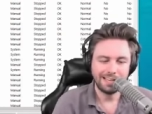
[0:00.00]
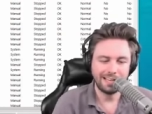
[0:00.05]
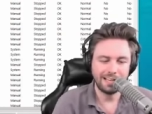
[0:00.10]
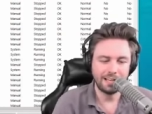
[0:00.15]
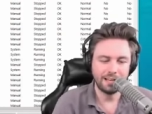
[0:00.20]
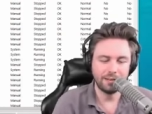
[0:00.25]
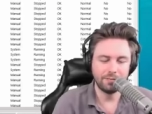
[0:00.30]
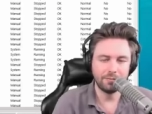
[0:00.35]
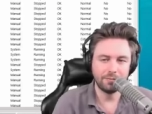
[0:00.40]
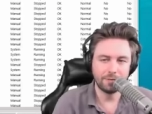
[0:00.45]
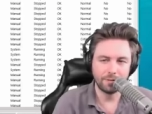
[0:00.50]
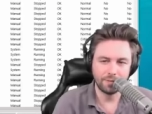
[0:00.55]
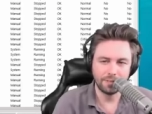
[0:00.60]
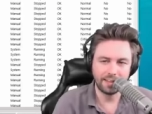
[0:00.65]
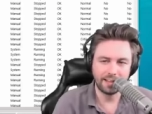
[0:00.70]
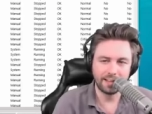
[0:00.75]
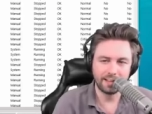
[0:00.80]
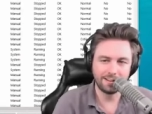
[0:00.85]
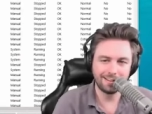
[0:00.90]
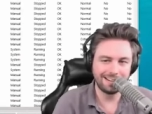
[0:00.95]
And for
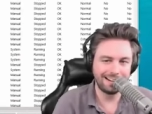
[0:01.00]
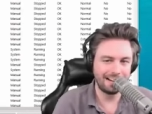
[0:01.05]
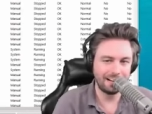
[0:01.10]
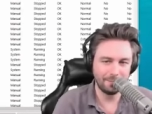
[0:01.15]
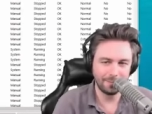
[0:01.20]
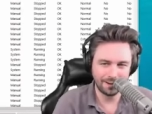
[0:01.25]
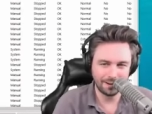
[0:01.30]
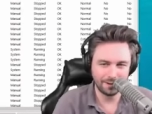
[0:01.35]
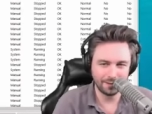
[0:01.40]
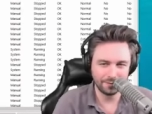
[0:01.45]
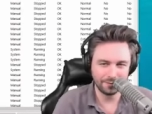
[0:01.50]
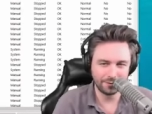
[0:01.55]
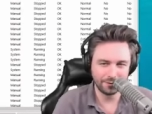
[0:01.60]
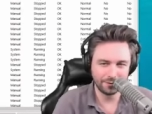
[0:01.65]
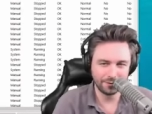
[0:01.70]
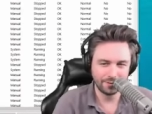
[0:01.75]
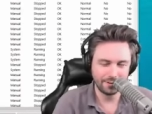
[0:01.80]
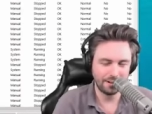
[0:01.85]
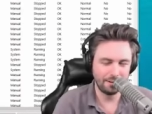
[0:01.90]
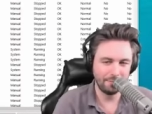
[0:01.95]
that, I'm out.
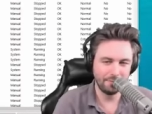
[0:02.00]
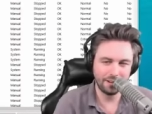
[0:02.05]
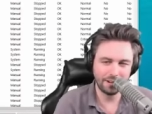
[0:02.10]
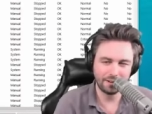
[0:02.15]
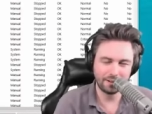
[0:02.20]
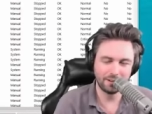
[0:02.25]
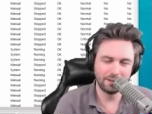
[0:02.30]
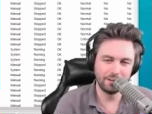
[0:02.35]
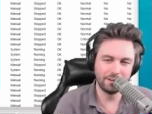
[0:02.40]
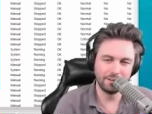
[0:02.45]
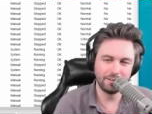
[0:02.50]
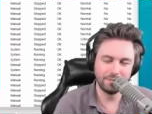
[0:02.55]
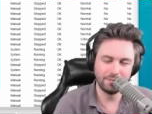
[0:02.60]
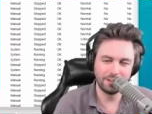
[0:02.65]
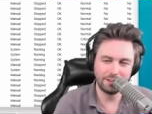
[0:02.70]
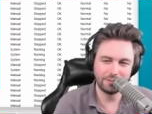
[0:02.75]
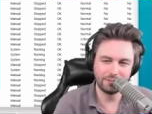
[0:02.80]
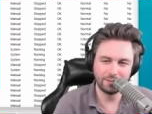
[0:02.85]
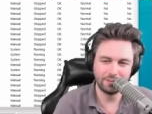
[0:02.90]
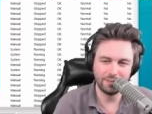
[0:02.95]
I'm not going to
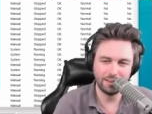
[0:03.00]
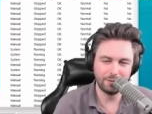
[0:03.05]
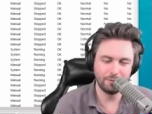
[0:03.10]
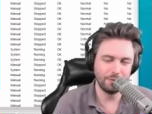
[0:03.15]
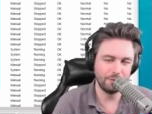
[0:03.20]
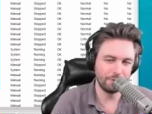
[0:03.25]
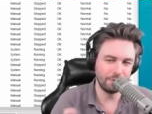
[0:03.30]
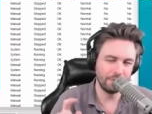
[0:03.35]
invest in that one.